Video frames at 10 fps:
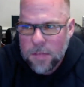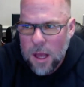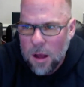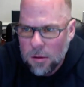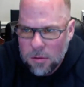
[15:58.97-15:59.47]

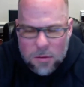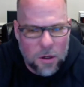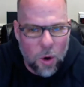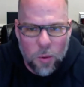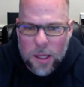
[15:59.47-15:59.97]
I'll
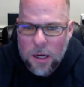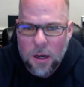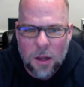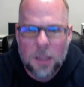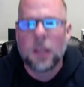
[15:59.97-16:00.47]
go in and
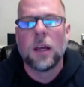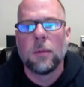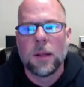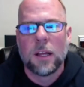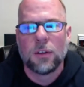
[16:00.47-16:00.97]
look at the
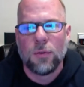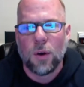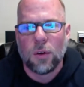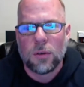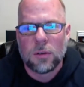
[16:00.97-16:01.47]
MLS
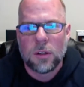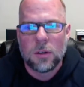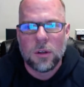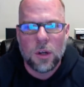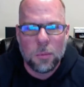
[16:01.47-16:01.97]
photos. I said,
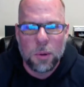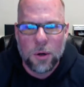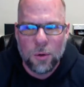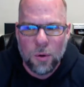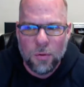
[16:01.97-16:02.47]
"You didn't put a
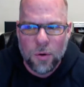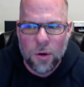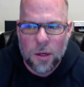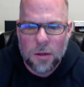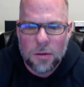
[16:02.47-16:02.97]
new roof
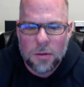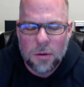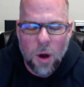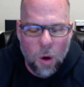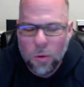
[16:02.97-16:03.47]
on it?"
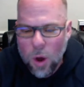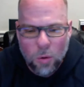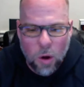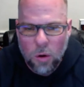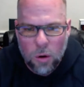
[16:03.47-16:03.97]
"Oh, no,
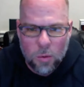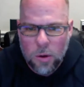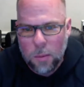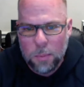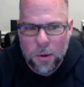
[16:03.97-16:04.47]
no, no. We're
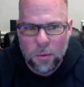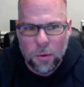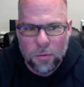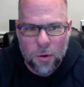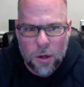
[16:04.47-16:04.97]
not putting a
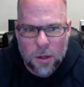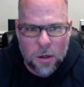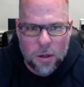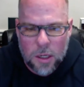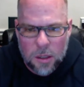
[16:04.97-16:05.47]
roof on it. It
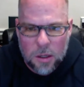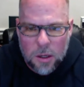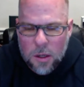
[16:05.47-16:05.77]
doesn't need it."